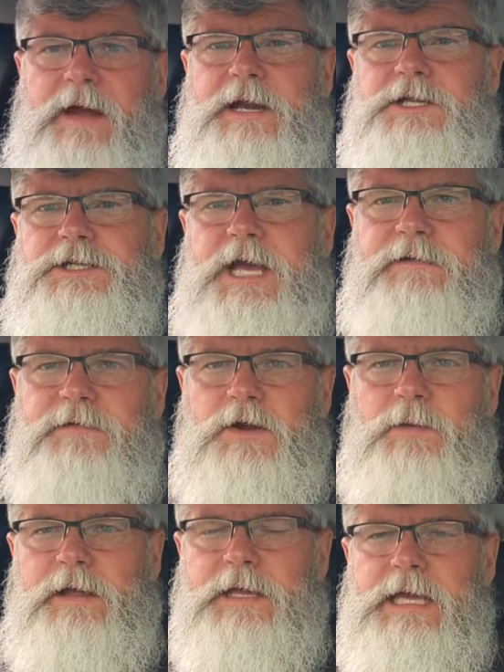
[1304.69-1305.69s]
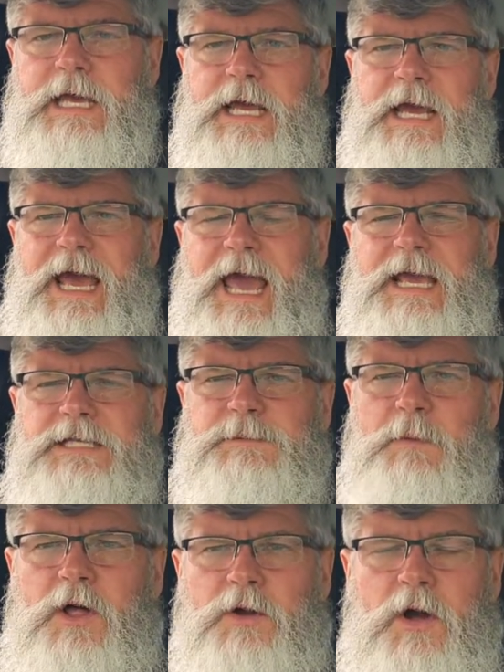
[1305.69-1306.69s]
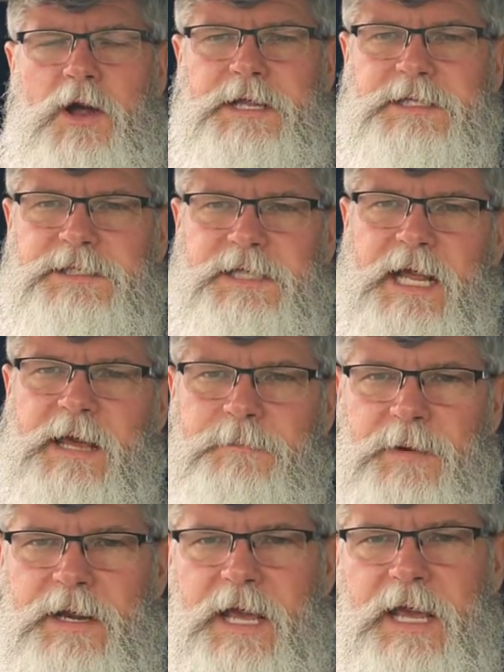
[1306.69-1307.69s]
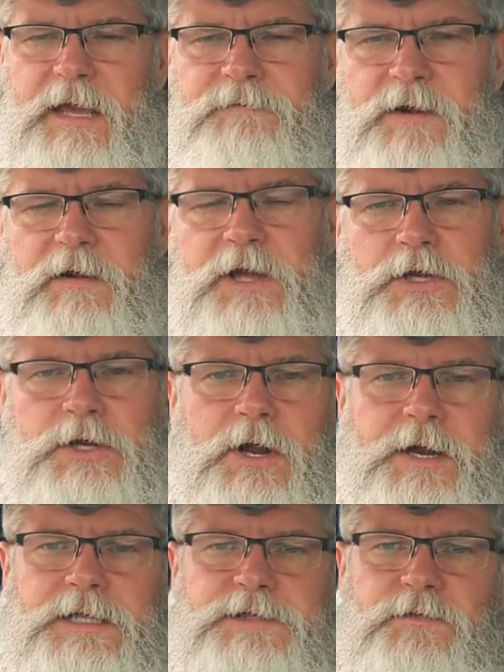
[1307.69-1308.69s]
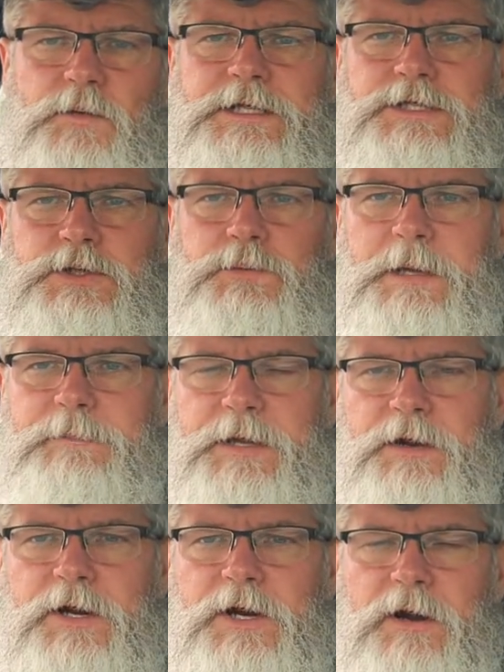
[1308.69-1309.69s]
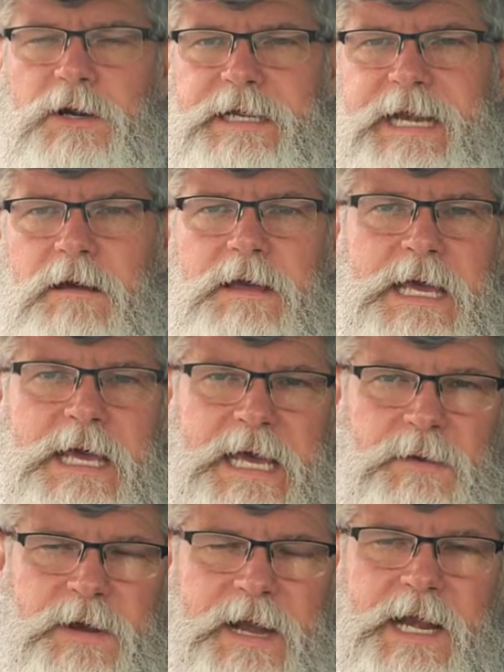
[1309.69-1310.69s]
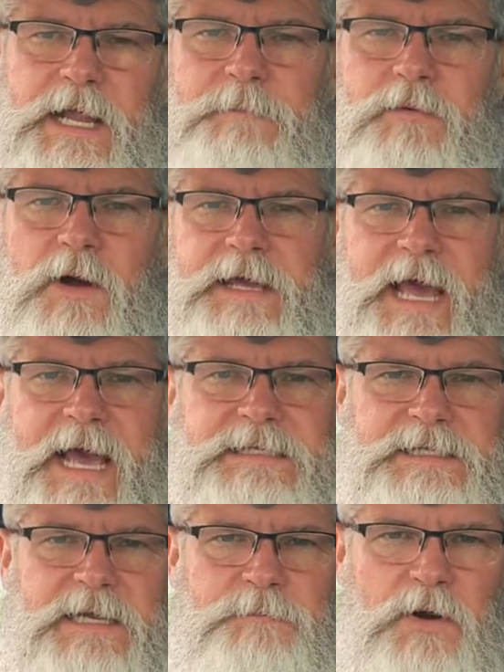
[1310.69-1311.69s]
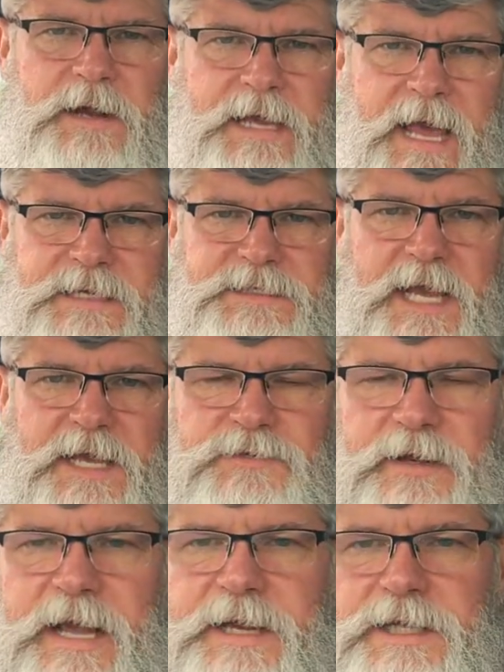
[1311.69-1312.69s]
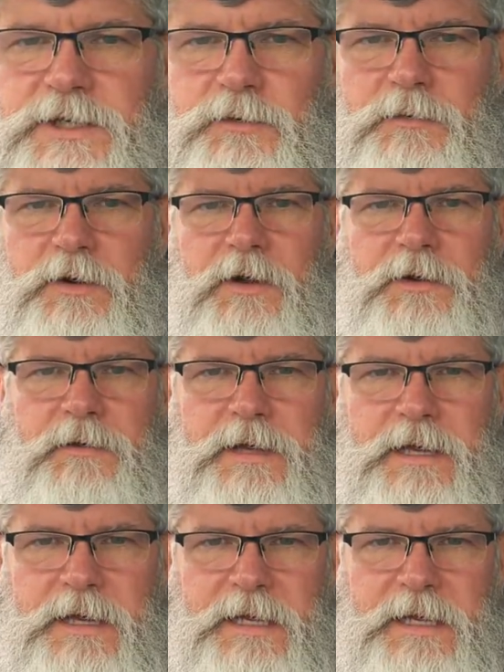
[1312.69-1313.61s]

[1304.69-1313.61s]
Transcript: I had to check very quickly. Hey, smaller audience today, but a very good audience. 42 people here currently now. We got a late broadcast. Didn't broadcast yesterday. I did do Ronaldo.